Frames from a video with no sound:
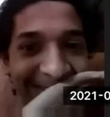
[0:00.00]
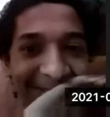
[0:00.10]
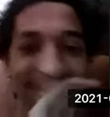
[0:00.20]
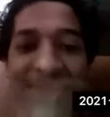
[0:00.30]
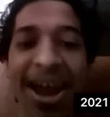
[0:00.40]

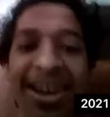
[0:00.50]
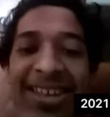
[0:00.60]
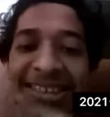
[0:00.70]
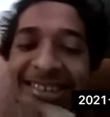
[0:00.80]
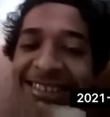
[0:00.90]

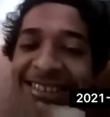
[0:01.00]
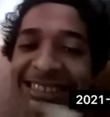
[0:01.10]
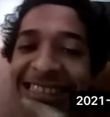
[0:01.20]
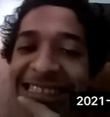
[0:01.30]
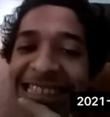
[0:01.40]

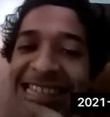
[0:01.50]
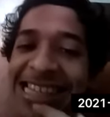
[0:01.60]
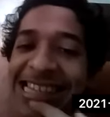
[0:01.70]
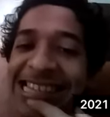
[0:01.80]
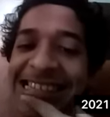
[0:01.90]

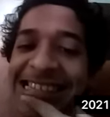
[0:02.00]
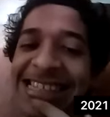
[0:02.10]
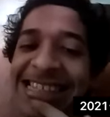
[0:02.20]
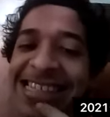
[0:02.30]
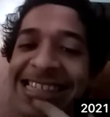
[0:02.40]

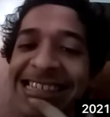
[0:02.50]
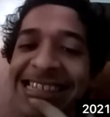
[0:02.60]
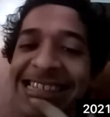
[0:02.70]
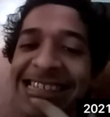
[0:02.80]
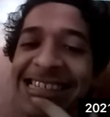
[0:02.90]
Nobody speaks.